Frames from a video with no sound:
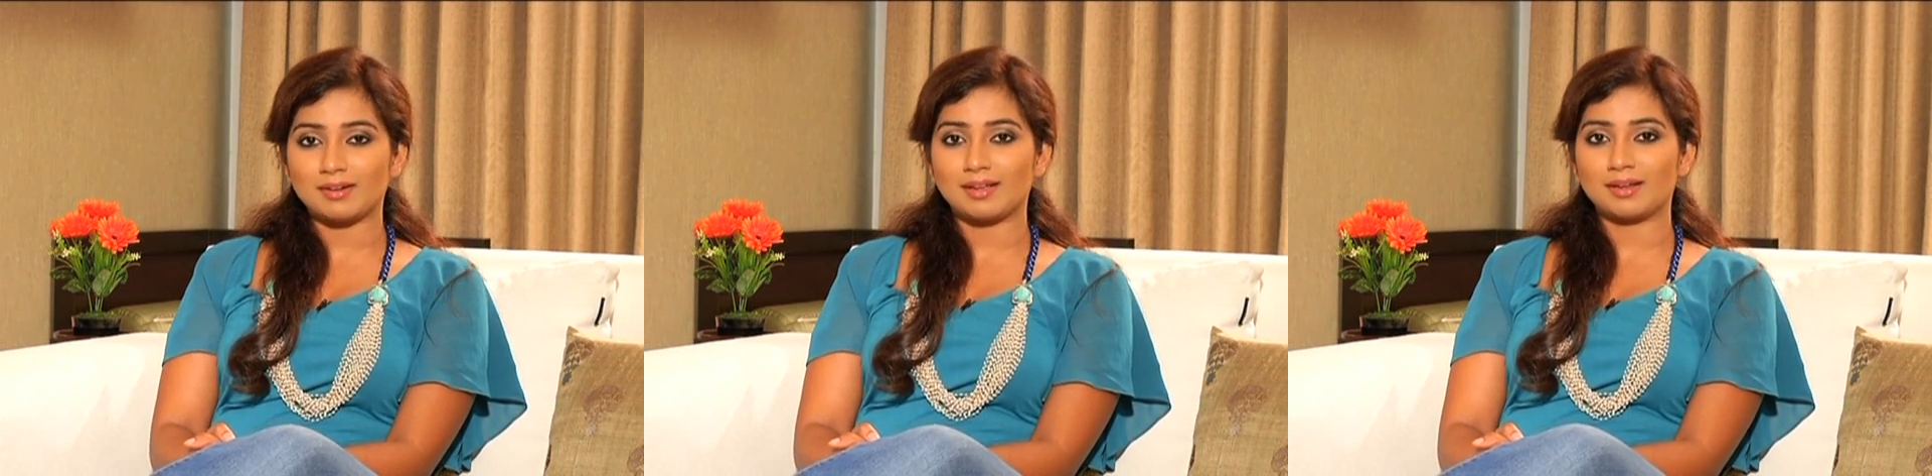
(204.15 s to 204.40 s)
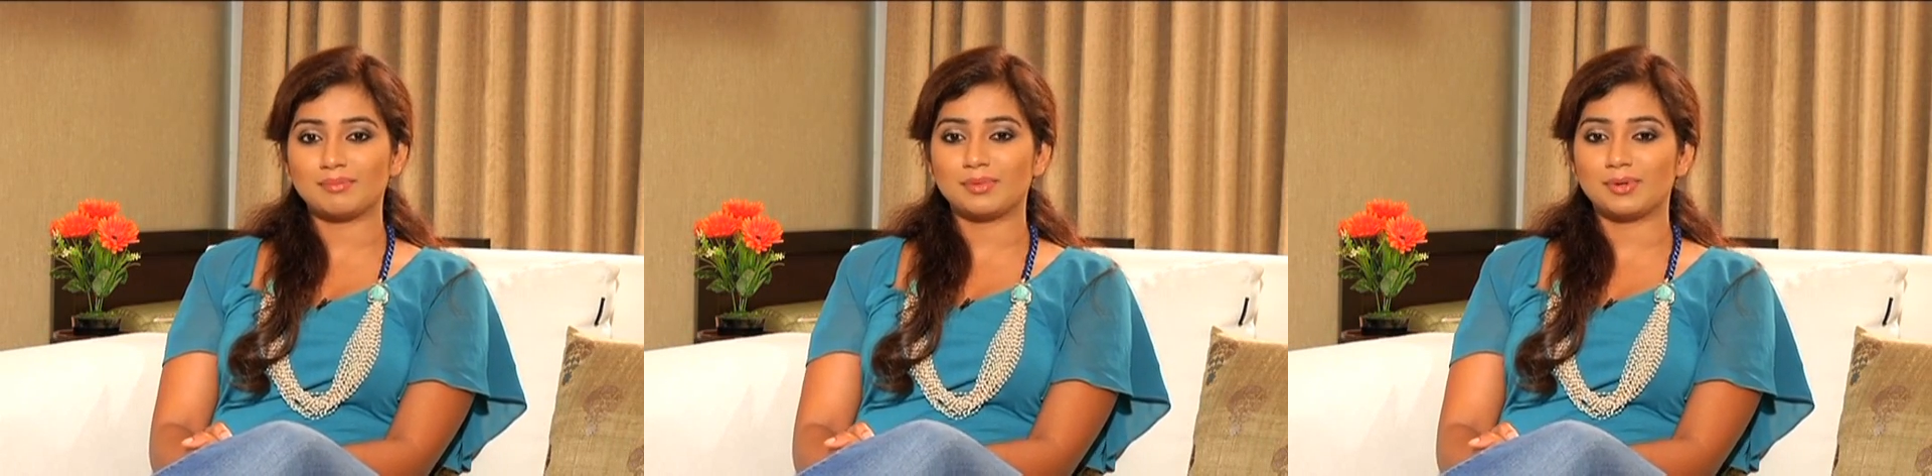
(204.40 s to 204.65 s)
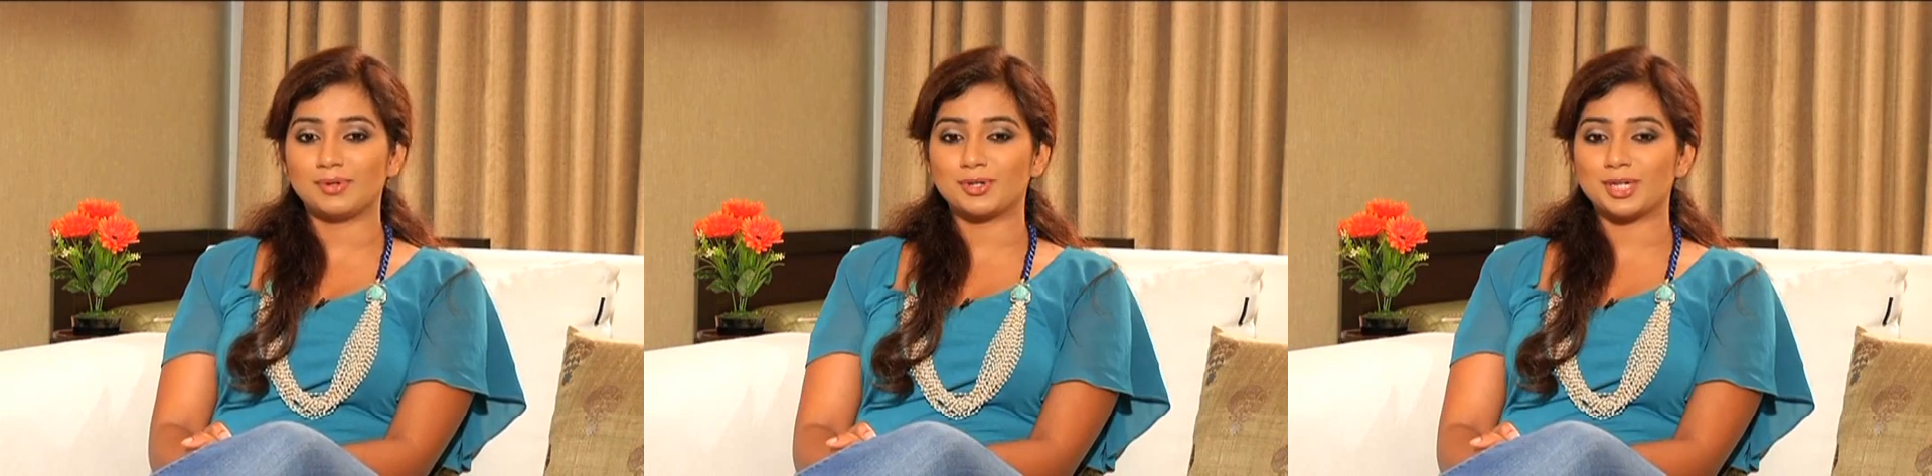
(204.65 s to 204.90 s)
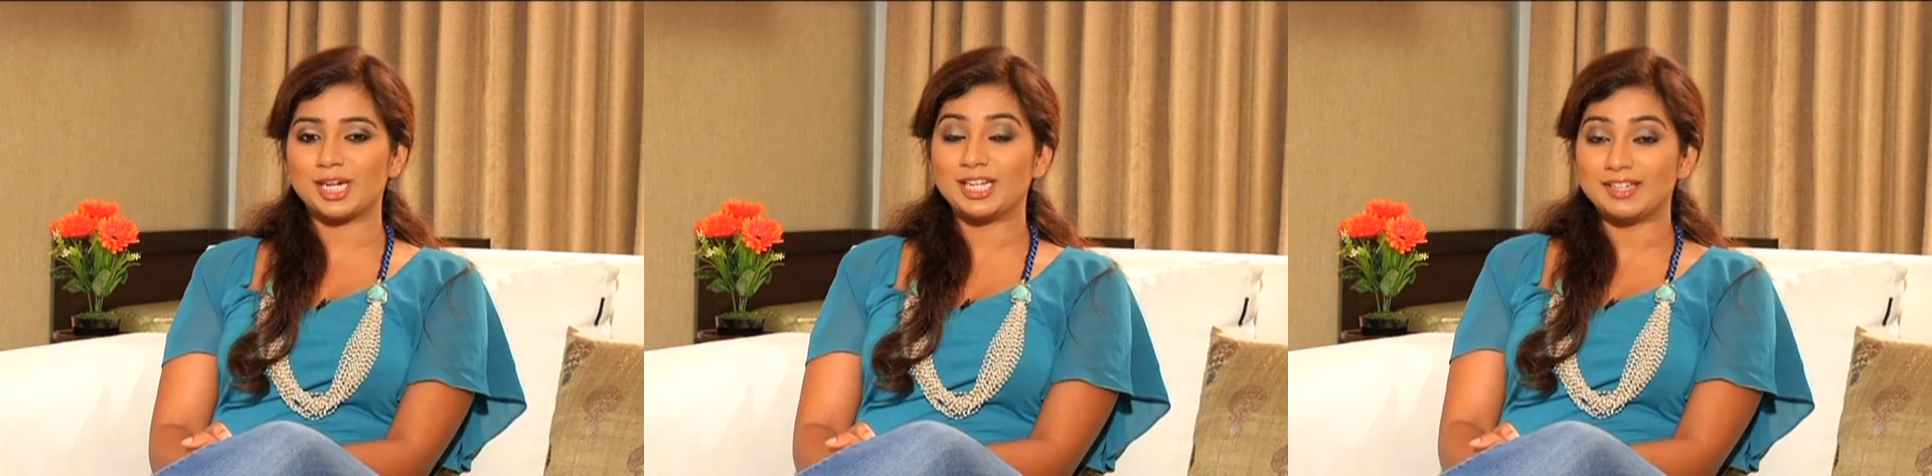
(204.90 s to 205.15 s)
and
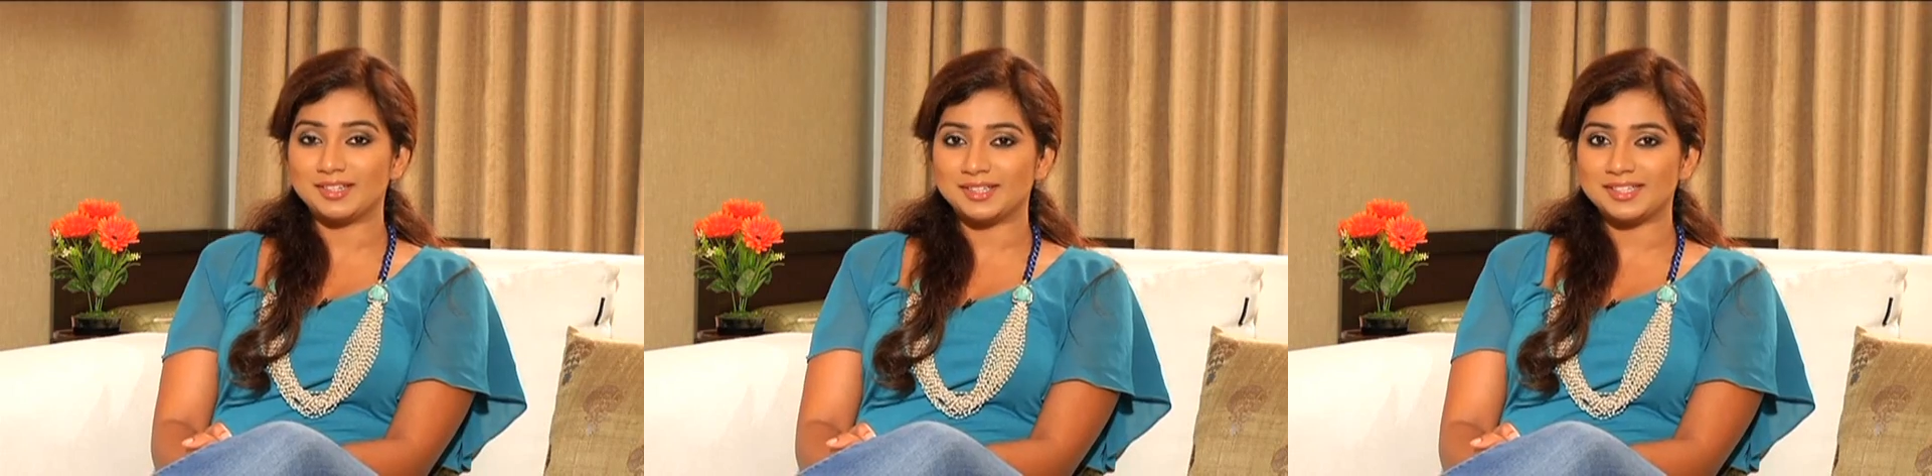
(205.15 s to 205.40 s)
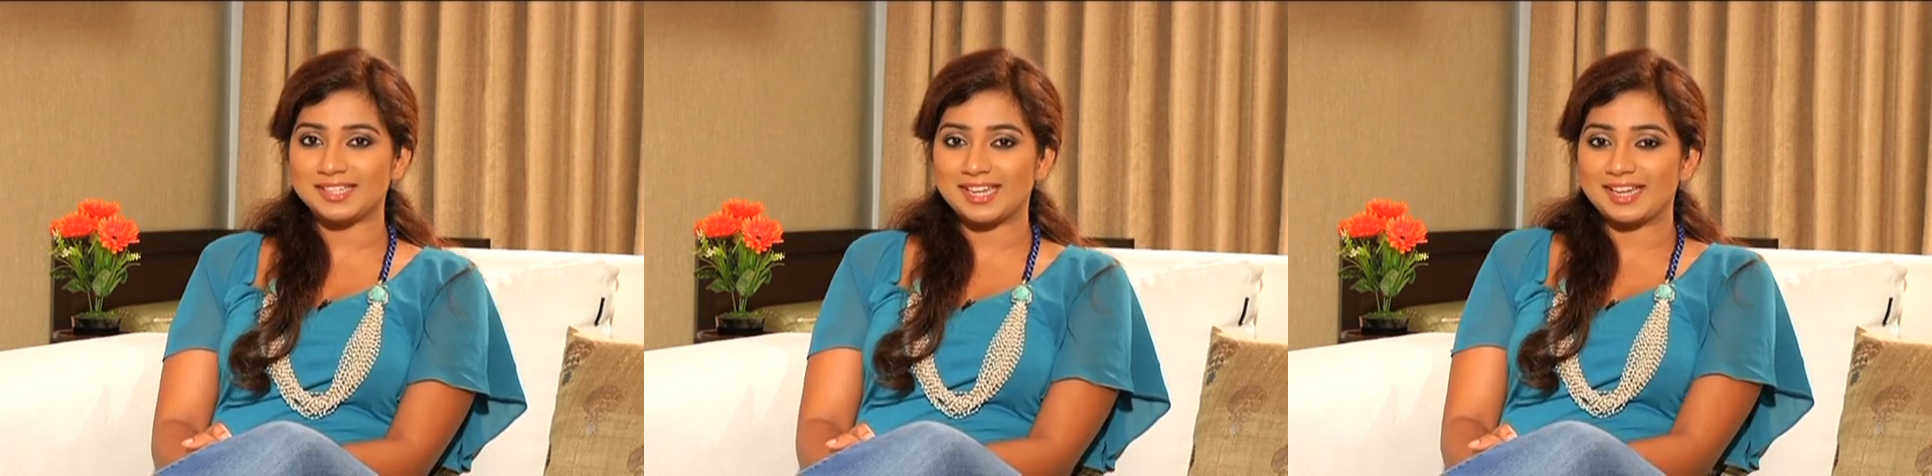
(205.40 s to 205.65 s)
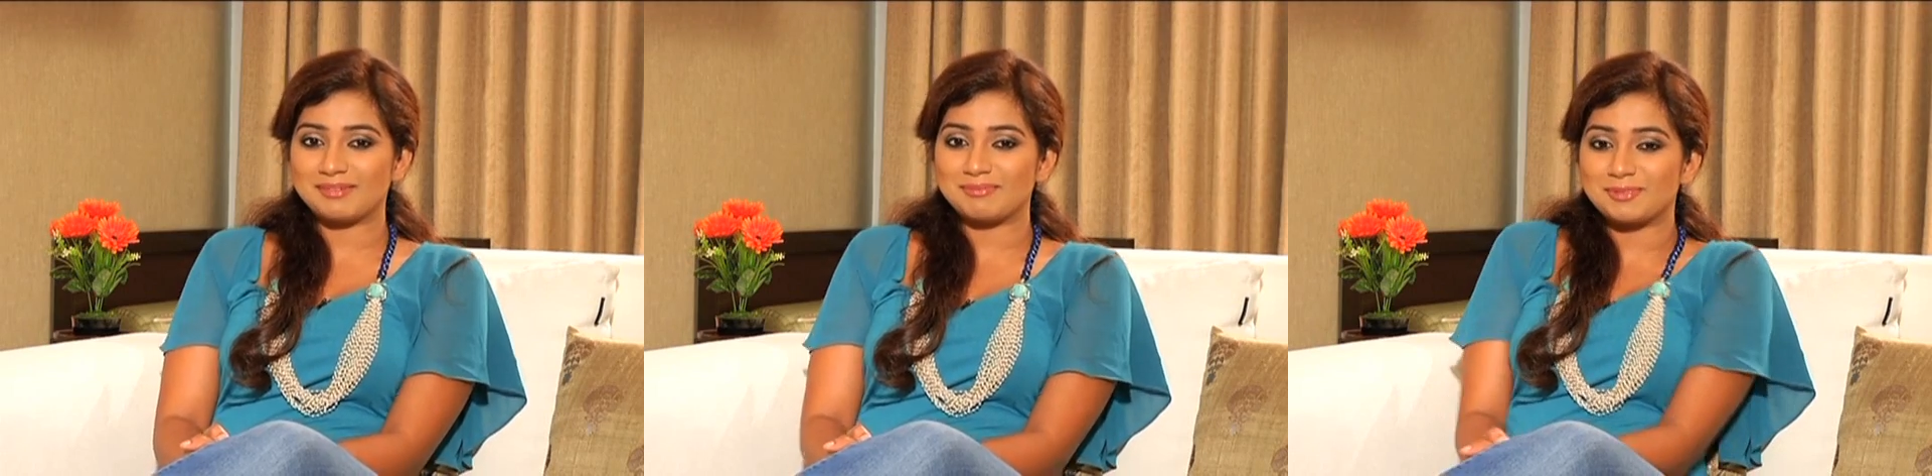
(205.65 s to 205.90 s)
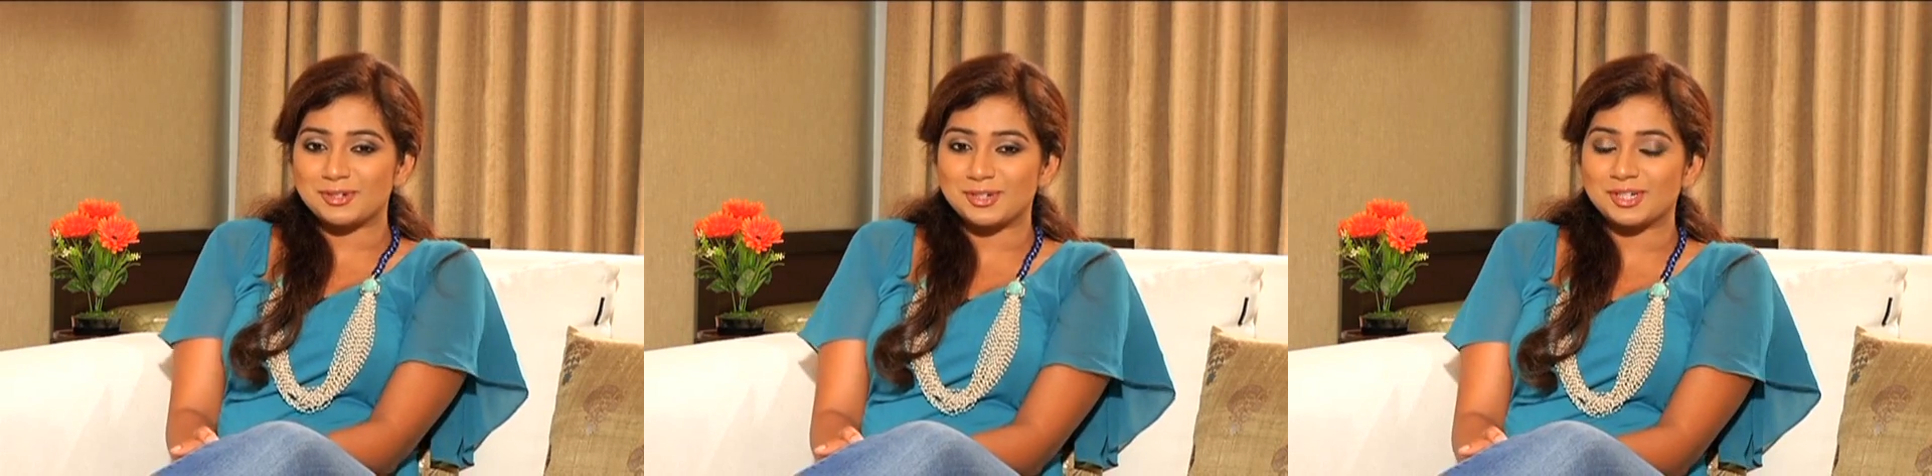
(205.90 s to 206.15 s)
more alert and
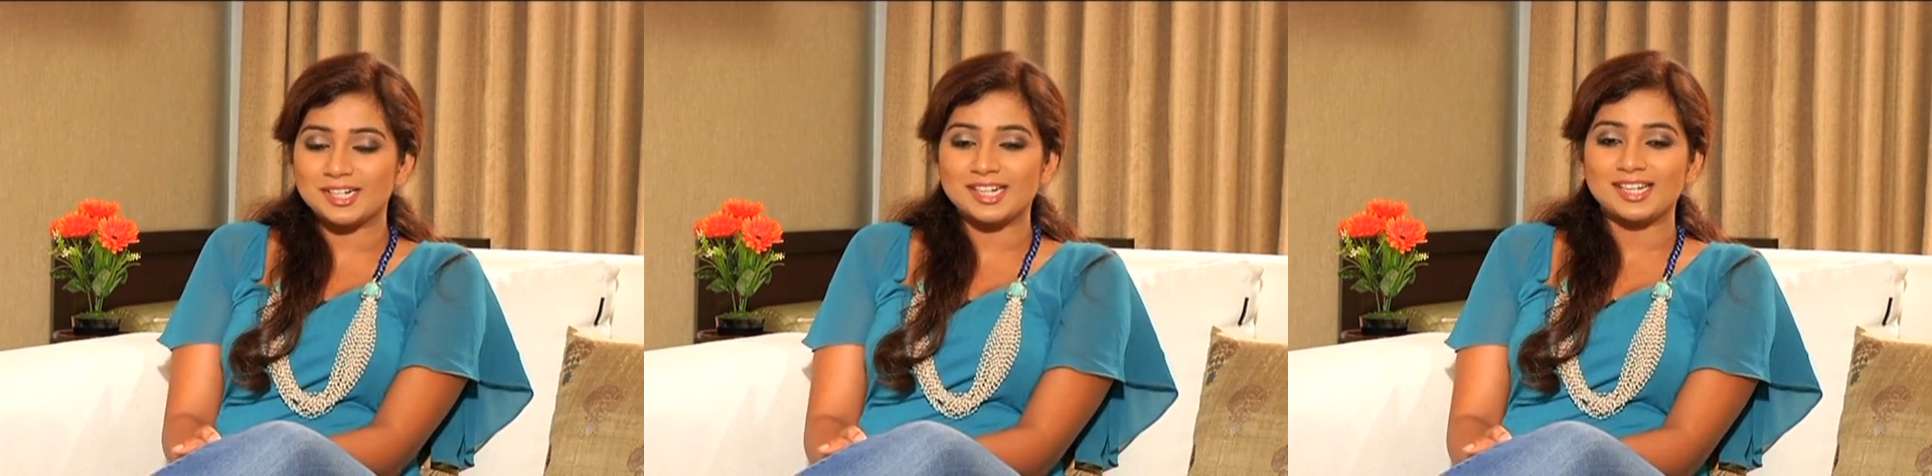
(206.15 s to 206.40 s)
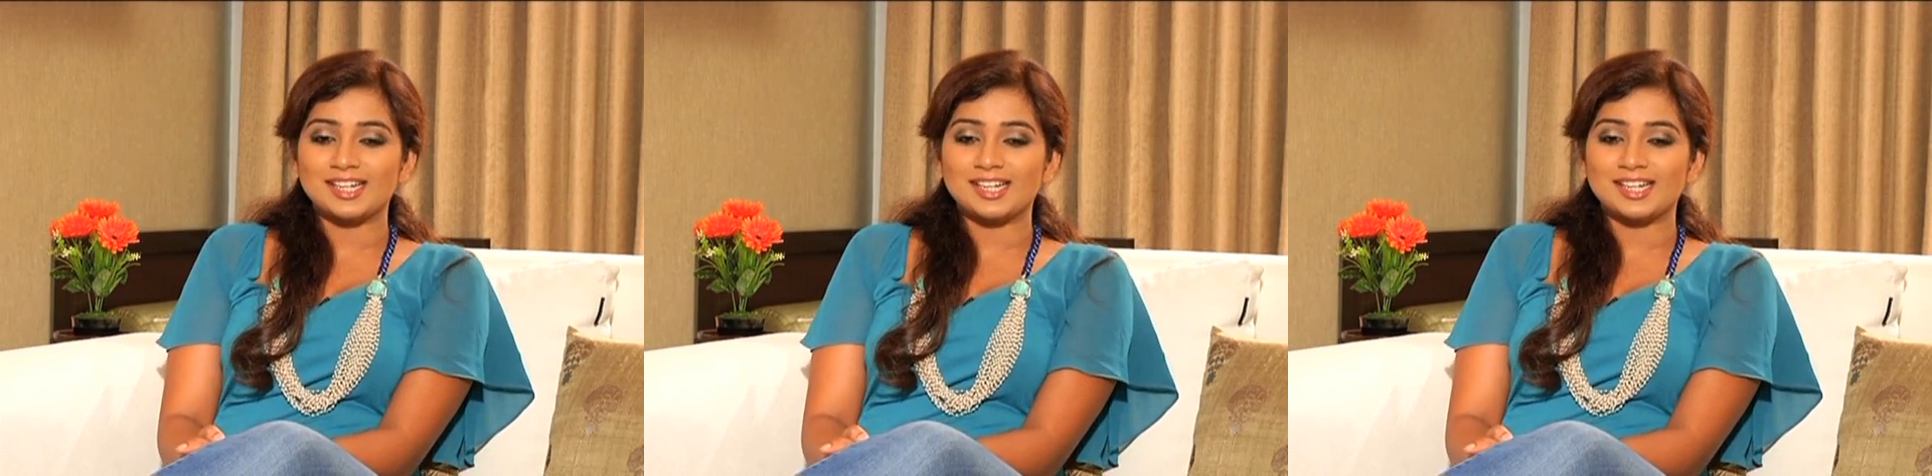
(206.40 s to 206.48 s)
more